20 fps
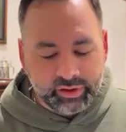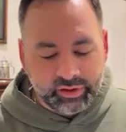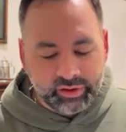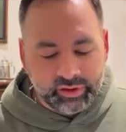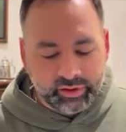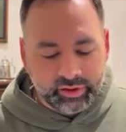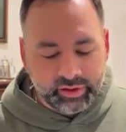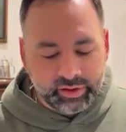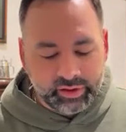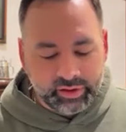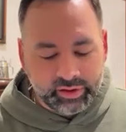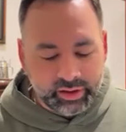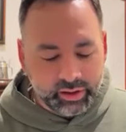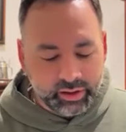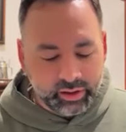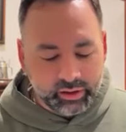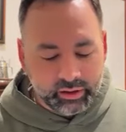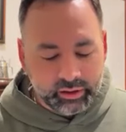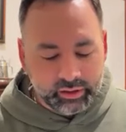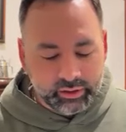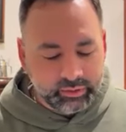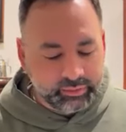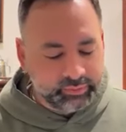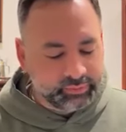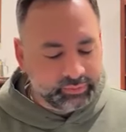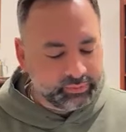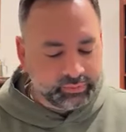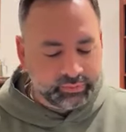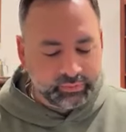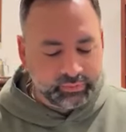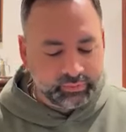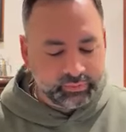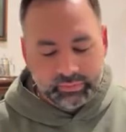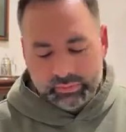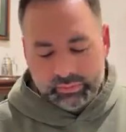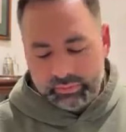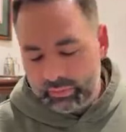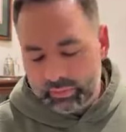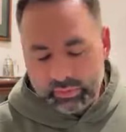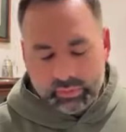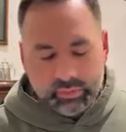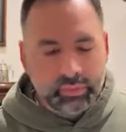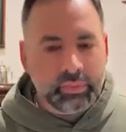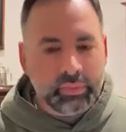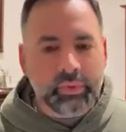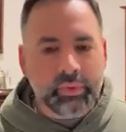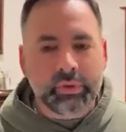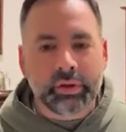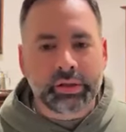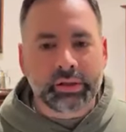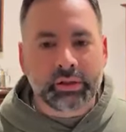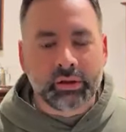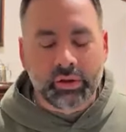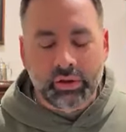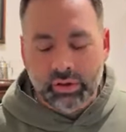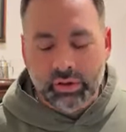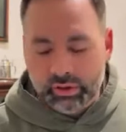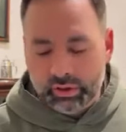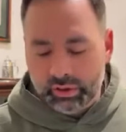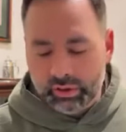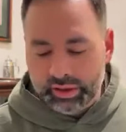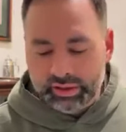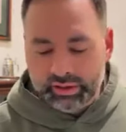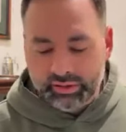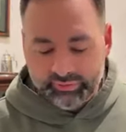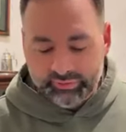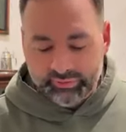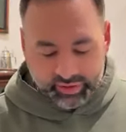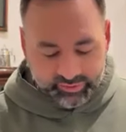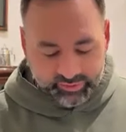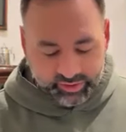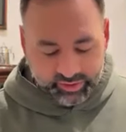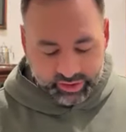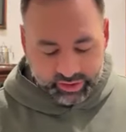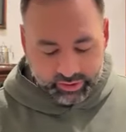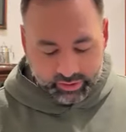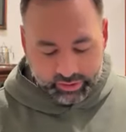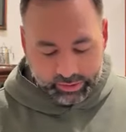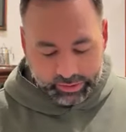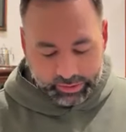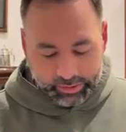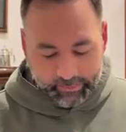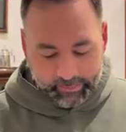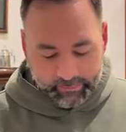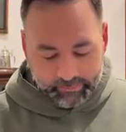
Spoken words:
the 30 include this long list of individuals.